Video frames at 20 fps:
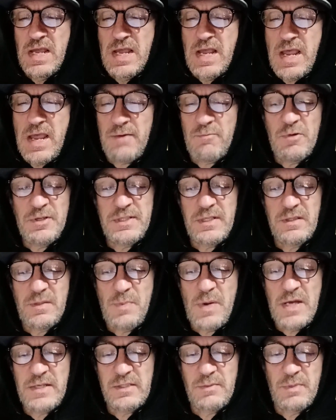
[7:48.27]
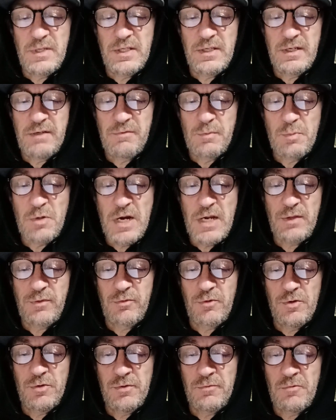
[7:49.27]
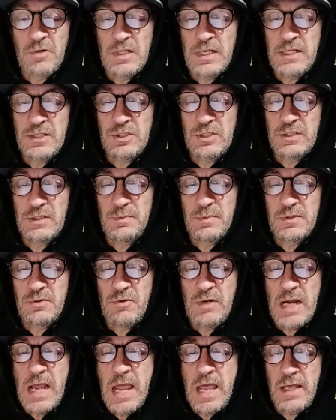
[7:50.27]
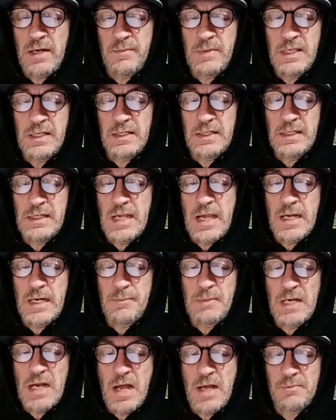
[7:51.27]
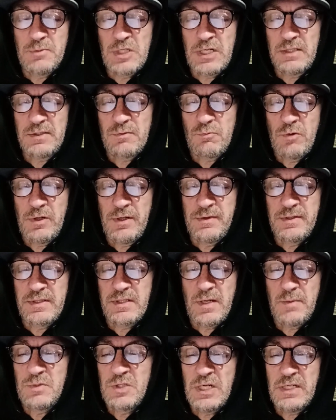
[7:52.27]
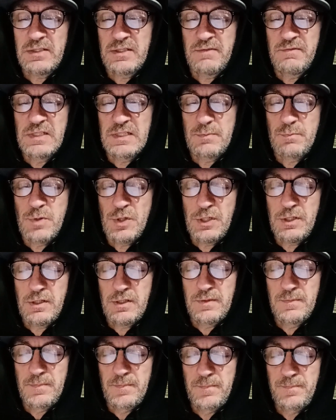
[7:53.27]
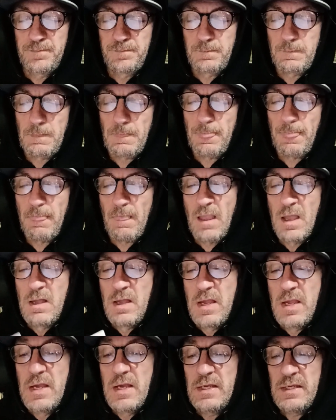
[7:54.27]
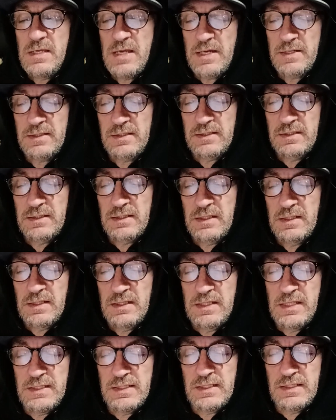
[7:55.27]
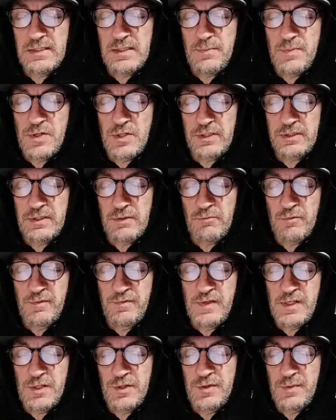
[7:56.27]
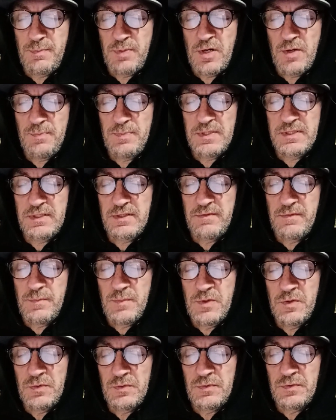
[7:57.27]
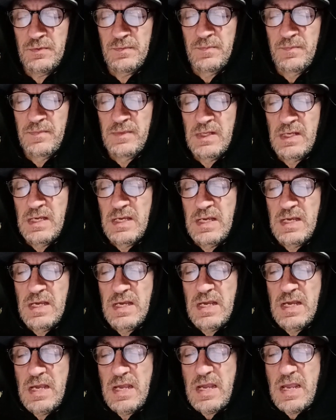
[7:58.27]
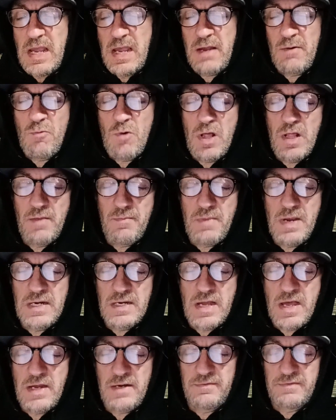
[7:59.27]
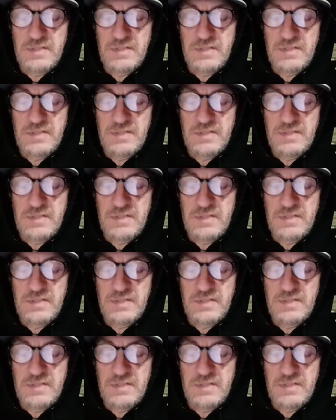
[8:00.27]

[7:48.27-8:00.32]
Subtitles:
And wasn't the possibility of a breakthrough in relations between animate and inanimate objects one of the subjects of this book? Yes, this is the book that revealed the purpose of the moon. And while it may not have